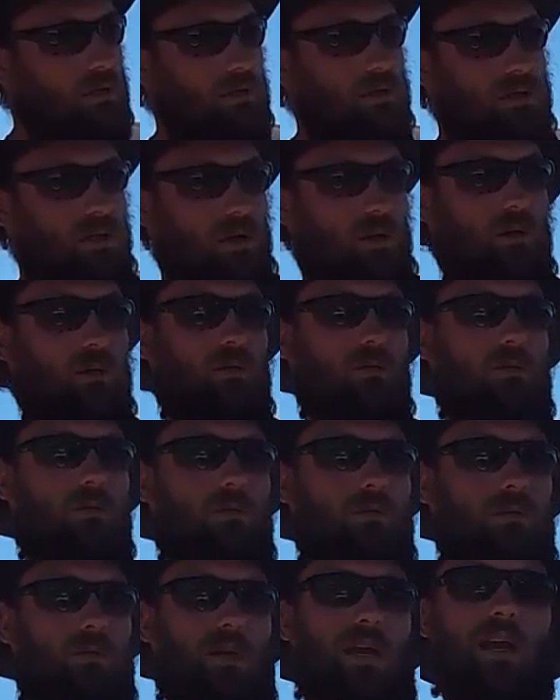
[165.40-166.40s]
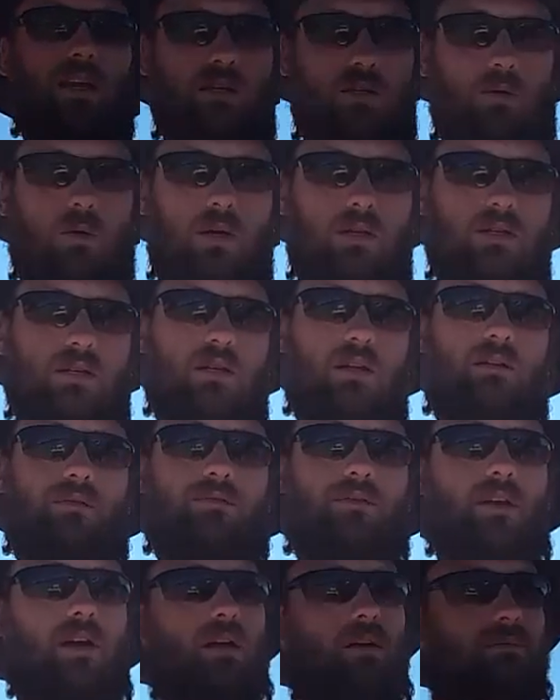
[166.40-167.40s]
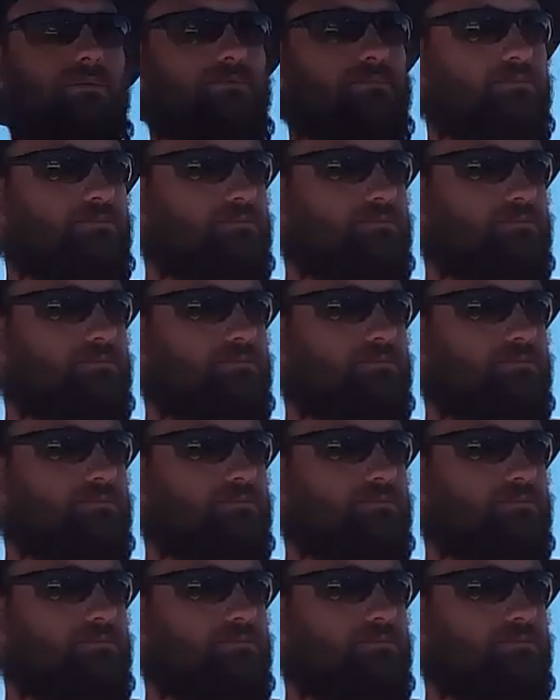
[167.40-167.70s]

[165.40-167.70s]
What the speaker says: So, next question I found